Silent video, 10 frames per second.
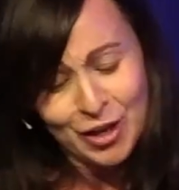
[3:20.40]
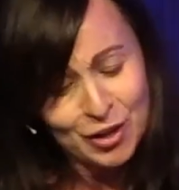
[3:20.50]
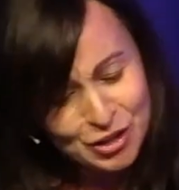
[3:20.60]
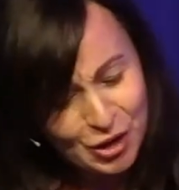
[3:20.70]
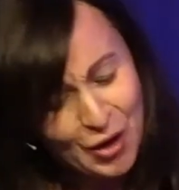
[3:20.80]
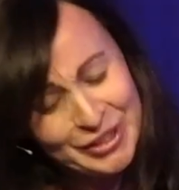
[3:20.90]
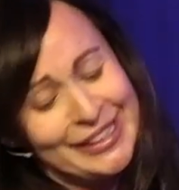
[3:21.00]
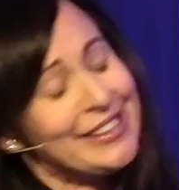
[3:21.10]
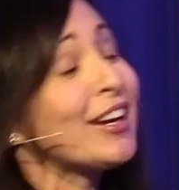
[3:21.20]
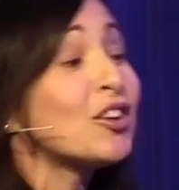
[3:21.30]
you to turn
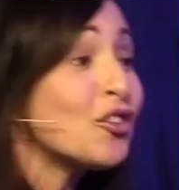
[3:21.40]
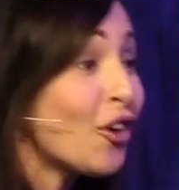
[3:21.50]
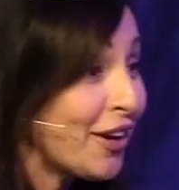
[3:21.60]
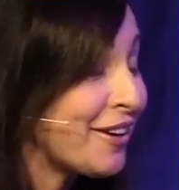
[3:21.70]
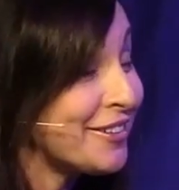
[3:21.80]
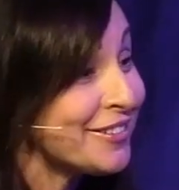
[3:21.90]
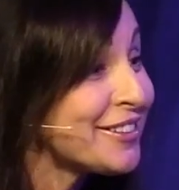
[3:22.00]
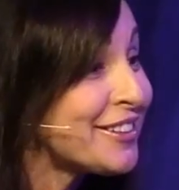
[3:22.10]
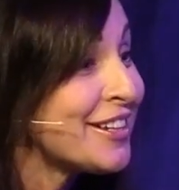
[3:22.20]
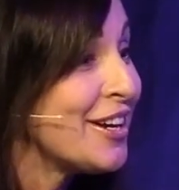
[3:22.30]
to 2
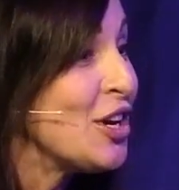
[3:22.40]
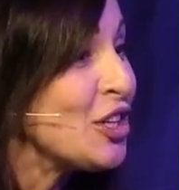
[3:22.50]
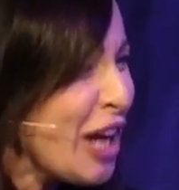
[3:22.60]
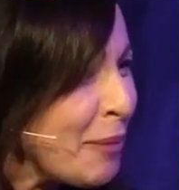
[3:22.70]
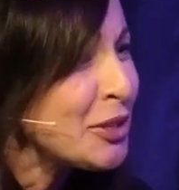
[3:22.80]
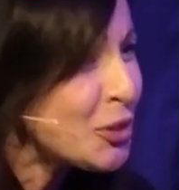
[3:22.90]
Chronicles chapter